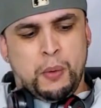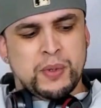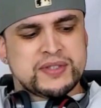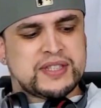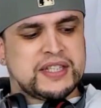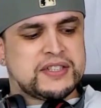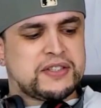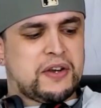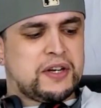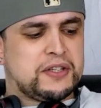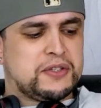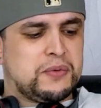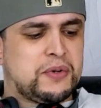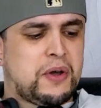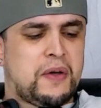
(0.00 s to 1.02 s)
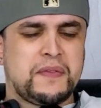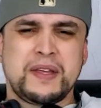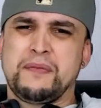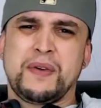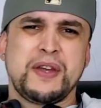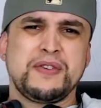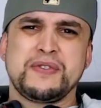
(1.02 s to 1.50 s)
But once they started doing all
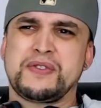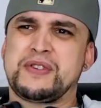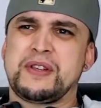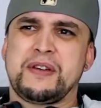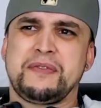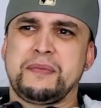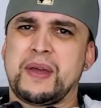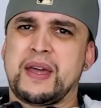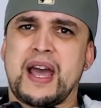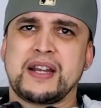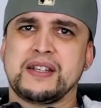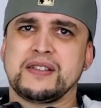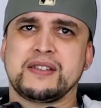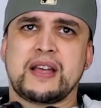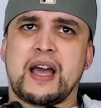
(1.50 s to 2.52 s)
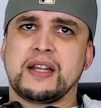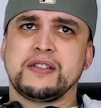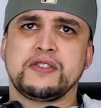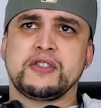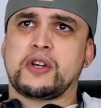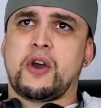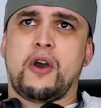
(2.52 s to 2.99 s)
the Avengers stuff, man, I
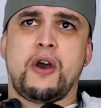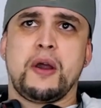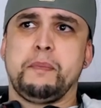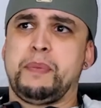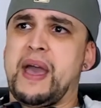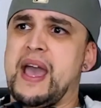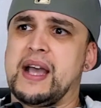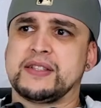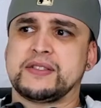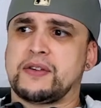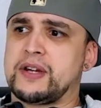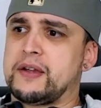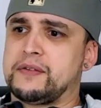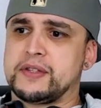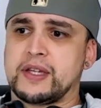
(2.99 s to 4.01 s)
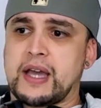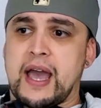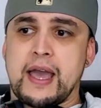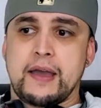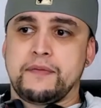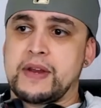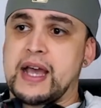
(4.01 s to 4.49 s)
just took a hard pass on everything.
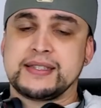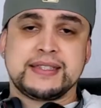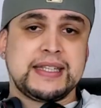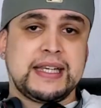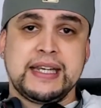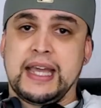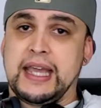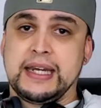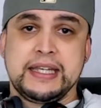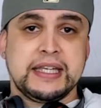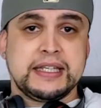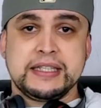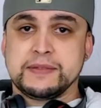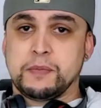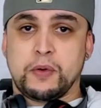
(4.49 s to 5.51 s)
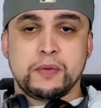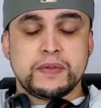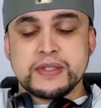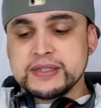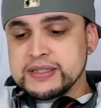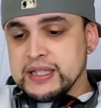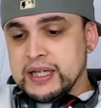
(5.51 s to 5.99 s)
I have not seen any of these
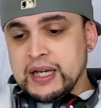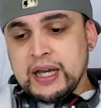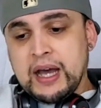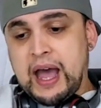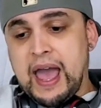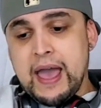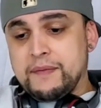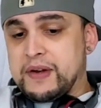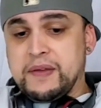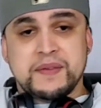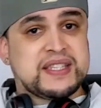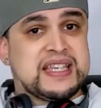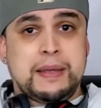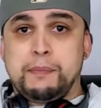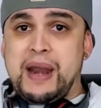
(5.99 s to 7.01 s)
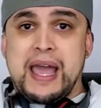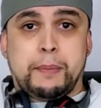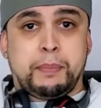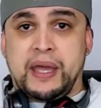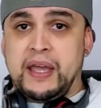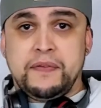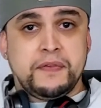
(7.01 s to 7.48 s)
movies. I haven't even seen
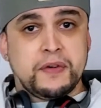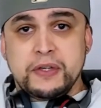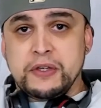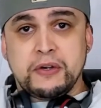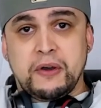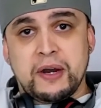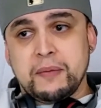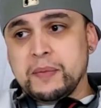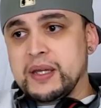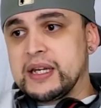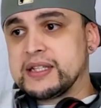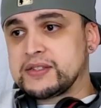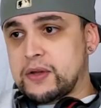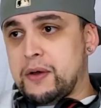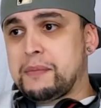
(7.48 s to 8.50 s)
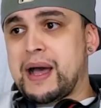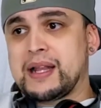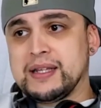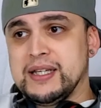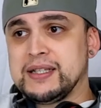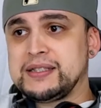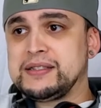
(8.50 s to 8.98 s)
Black Panther, you know what I mean? It's on
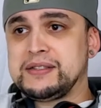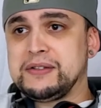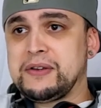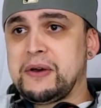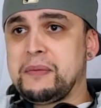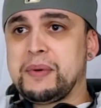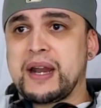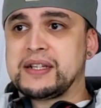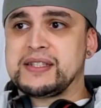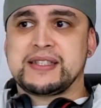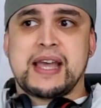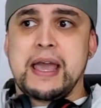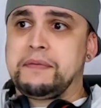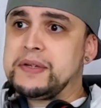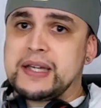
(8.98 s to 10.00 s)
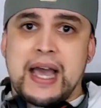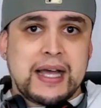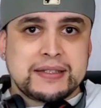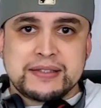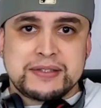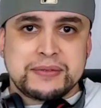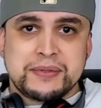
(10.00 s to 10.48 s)
my list, you know, but I just haven't
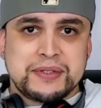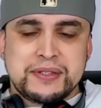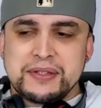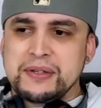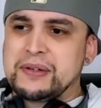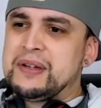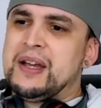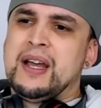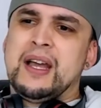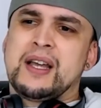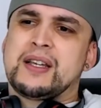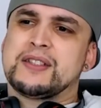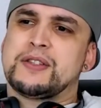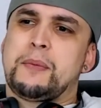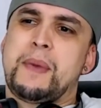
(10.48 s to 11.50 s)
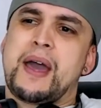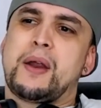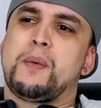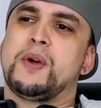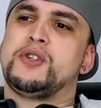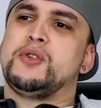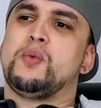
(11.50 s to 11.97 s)
gotten to it, you know? Because no
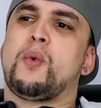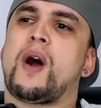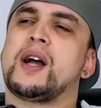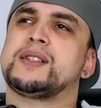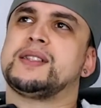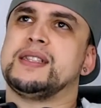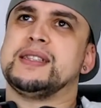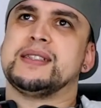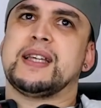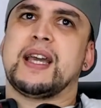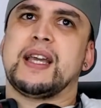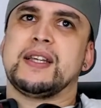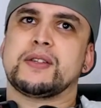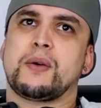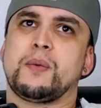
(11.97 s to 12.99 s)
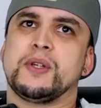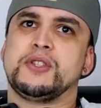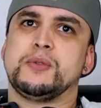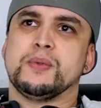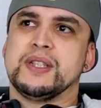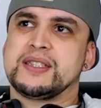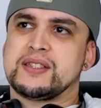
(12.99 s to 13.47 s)
matter what you watch these days or
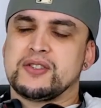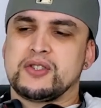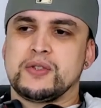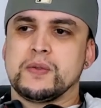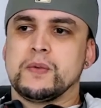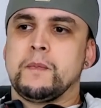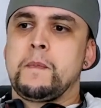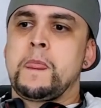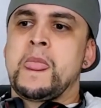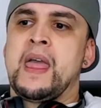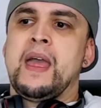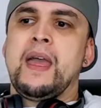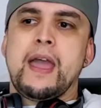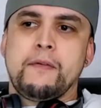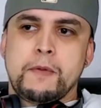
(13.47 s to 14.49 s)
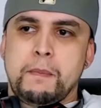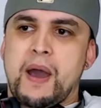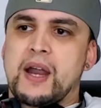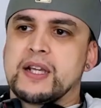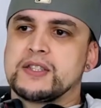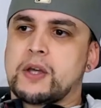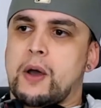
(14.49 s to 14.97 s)
what you listen to,
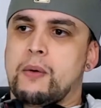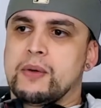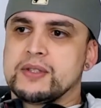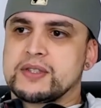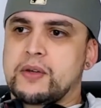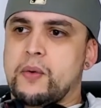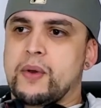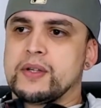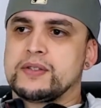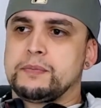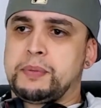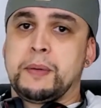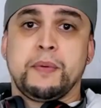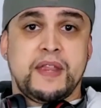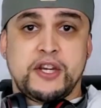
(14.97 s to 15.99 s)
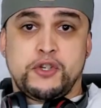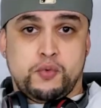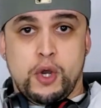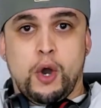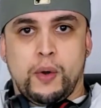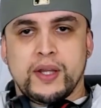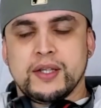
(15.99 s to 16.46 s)
everybody's always going to, people that
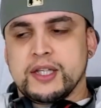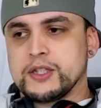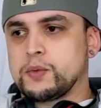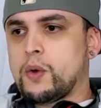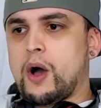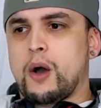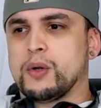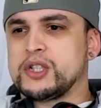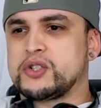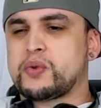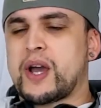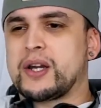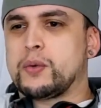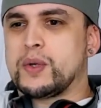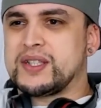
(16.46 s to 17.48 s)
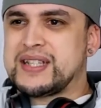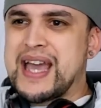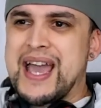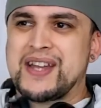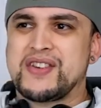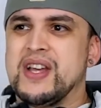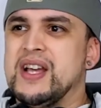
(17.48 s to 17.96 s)
you know at least, will always try to
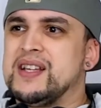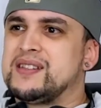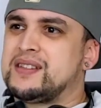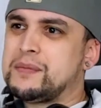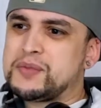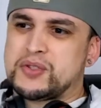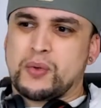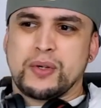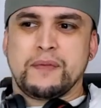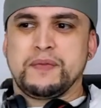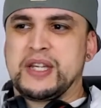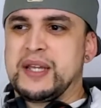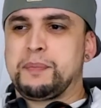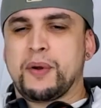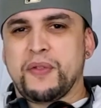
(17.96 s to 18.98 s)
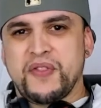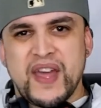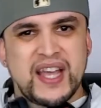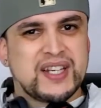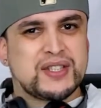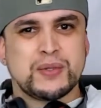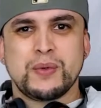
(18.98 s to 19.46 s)
attach some sort of deeper
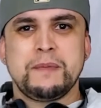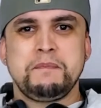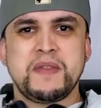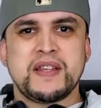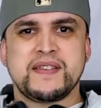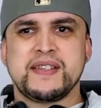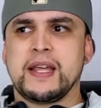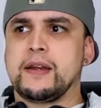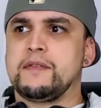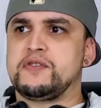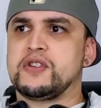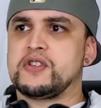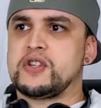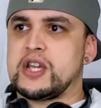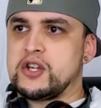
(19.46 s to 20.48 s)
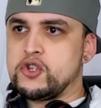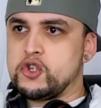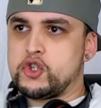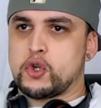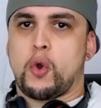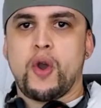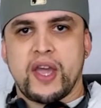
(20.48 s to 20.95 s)
thing to it instead of just
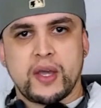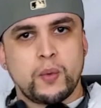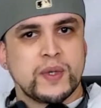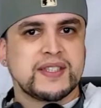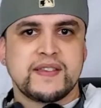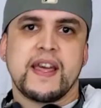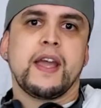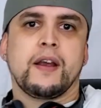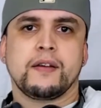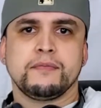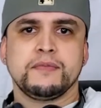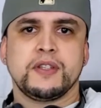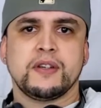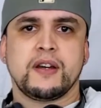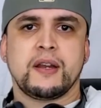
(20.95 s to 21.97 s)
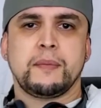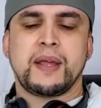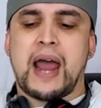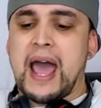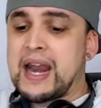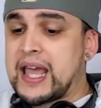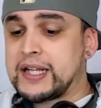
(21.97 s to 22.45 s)
enjoying what's there, you know what I
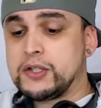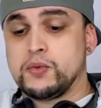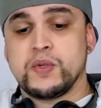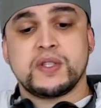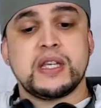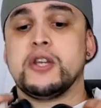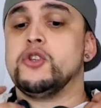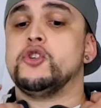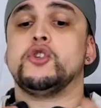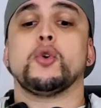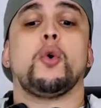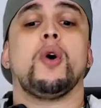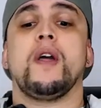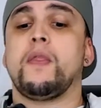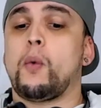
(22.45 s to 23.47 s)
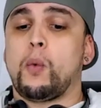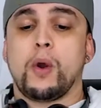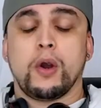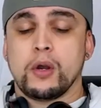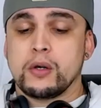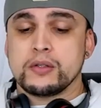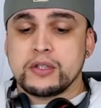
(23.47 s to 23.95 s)
mean? I like to just enjoy the
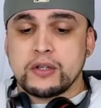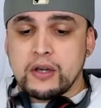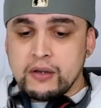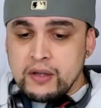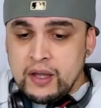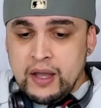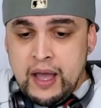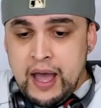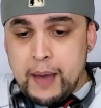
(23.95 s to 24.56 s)
world, you know?